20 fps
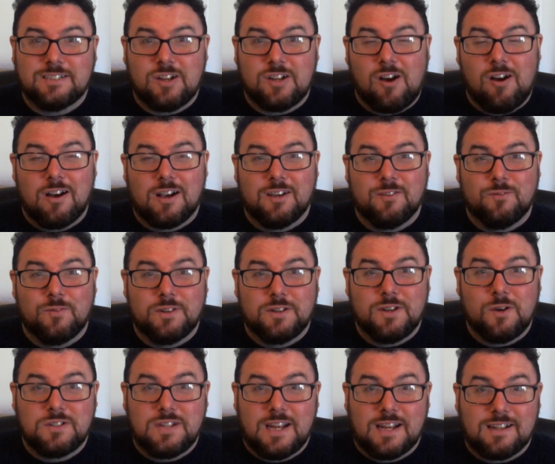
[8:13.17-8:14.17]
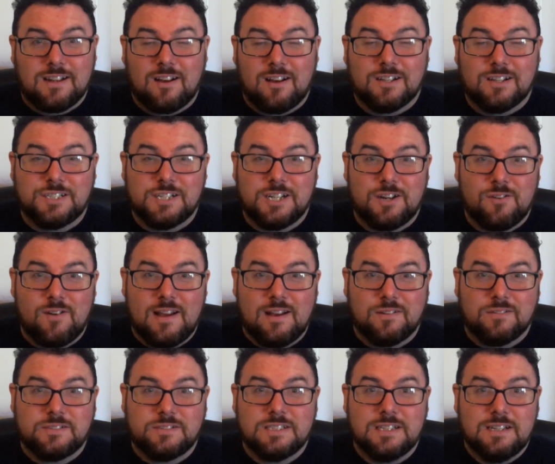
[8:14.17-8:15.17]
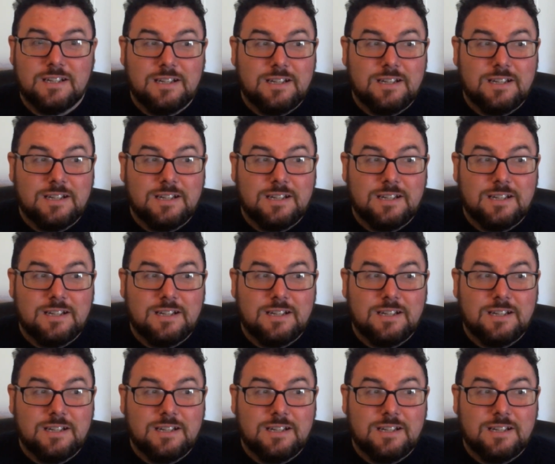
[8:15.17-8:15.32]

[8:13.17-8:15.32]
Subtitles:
talking with no technology around.